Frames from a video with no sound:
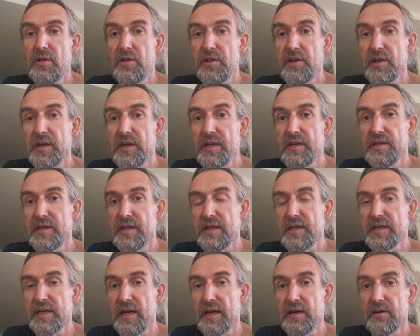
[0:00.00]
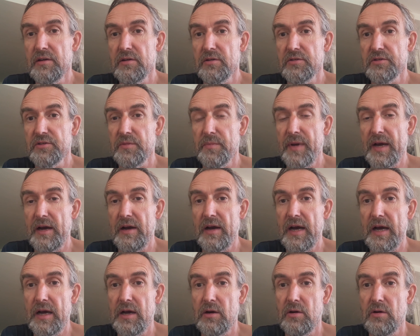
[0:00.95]
the details about
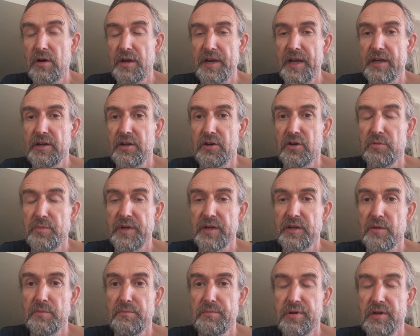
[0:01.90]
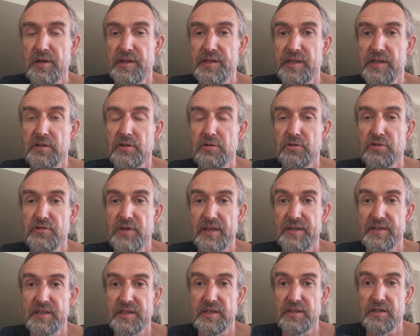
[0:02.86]
how an economic and political
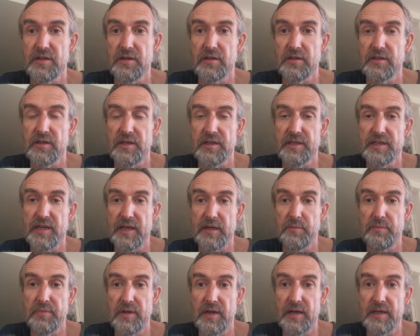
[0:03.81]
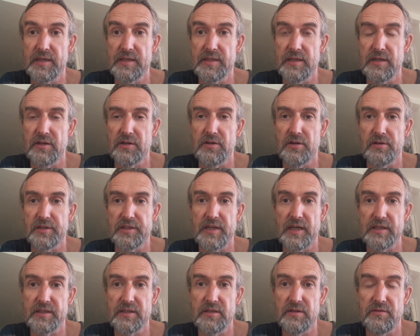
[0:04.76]
transition can take place in the
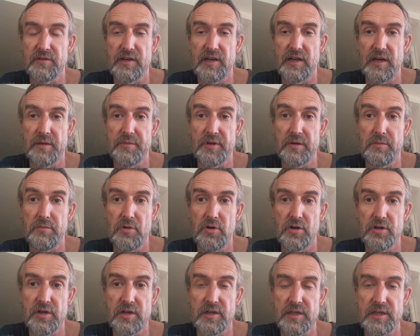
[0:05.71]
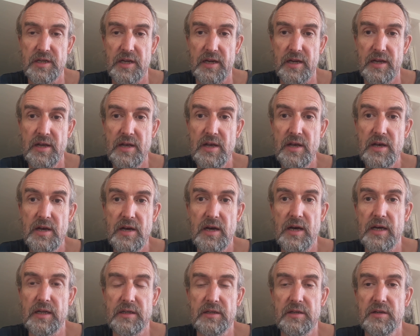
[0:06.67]
context of the climate emergency,
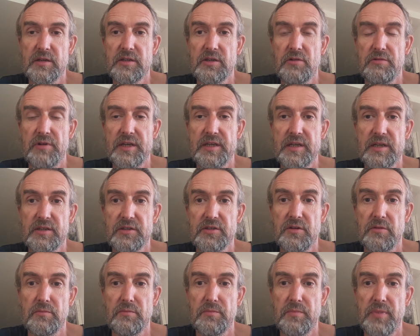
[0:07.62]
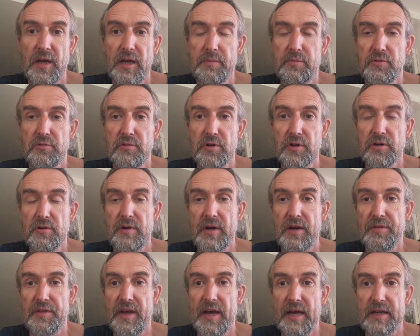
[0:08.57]
and creating some paperwork
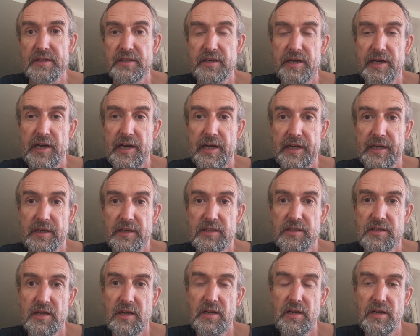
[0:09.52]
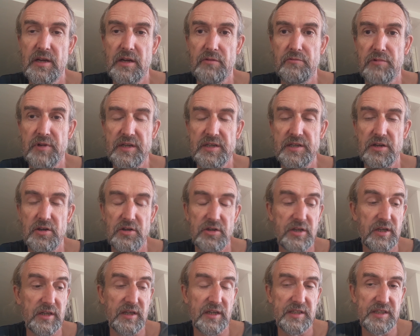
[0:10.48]
around that and links and
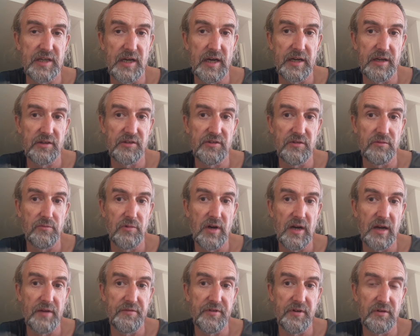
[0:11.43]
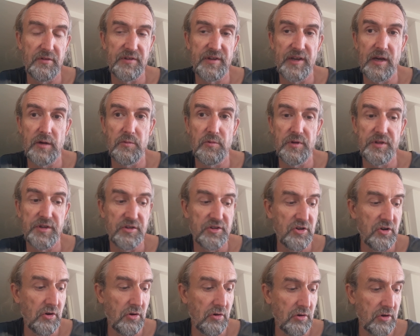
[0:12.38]
researching the science and what have you to help with the
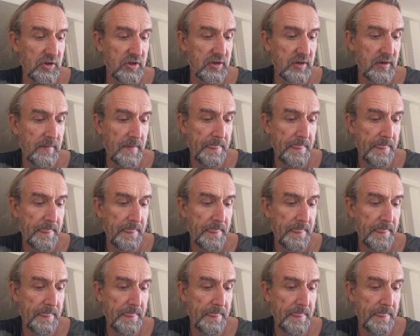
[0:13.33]
talks.